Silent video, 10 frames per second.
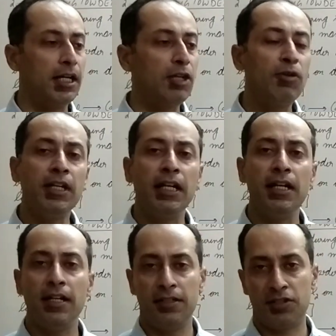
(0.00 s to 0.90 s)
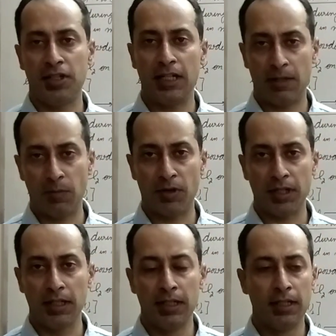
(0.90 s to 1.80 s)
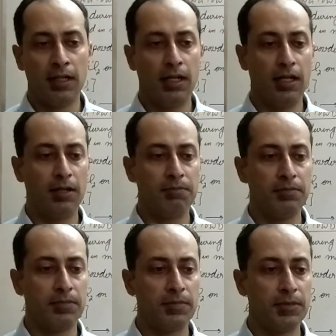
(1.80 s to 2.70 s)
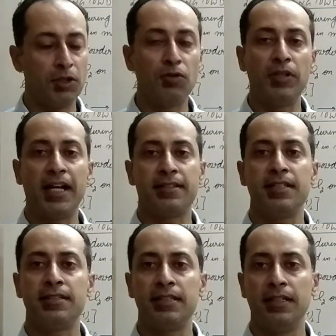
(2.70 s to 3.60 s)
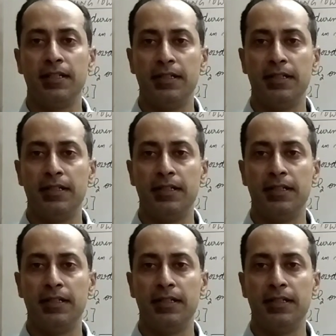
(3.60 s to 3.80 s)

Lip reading: during indigestion in our body, due to the excess,